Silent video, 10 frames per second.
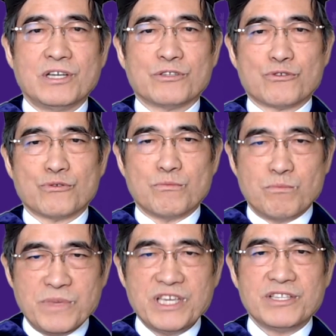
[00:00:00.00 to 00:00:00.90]
to
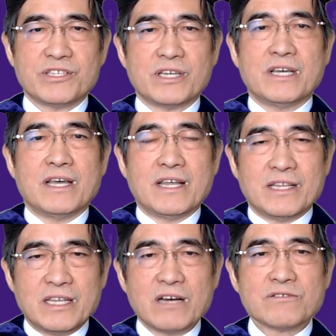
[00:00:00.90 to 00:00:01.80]
meet
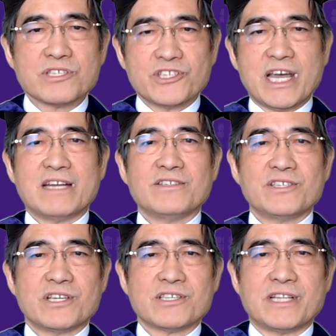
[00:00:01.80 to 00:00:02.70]
those
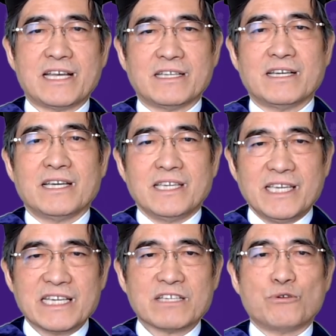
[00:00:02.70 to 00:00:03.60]
challenges that
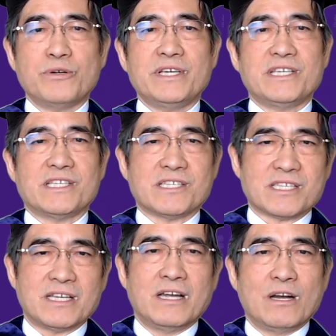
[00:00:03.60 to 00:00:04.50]

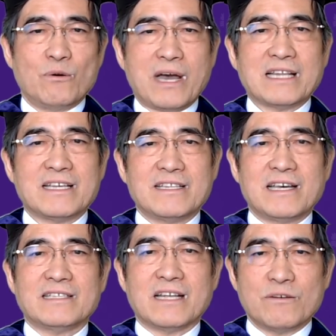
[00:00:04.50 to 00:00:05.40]
increase rather
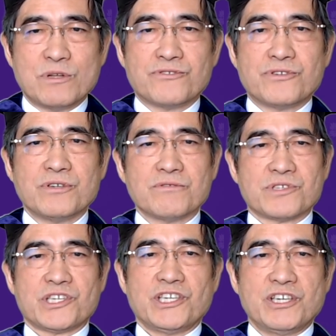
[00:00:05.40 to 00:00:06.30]
than
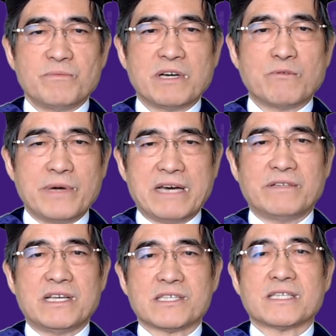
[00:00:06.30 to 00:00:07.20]
reduce human
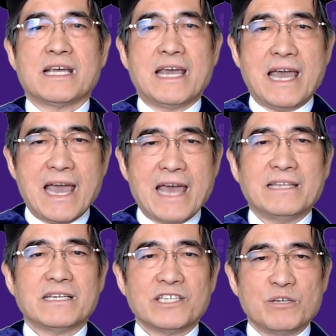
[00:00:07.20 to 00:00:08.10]
wellness and
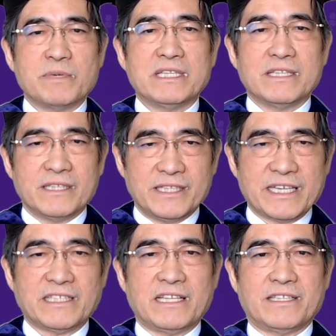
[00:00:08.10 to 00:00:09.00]
human
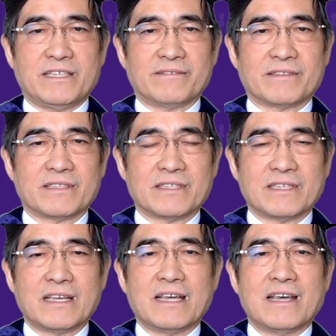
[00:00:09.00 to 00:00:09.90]
dignity.
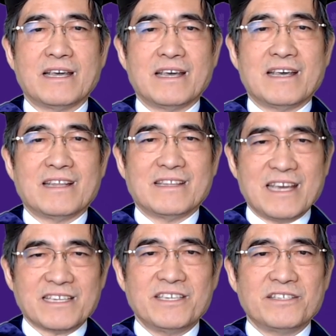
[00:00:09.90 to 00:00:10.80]

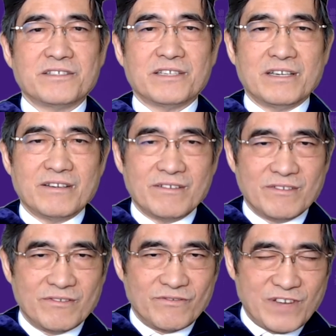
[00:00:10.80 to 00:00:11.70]
Thank you
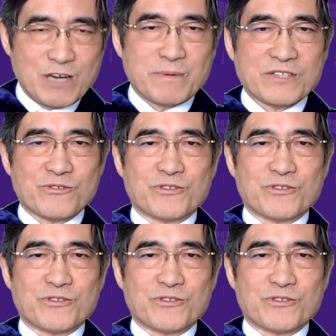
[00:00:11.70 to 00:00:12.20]
very much.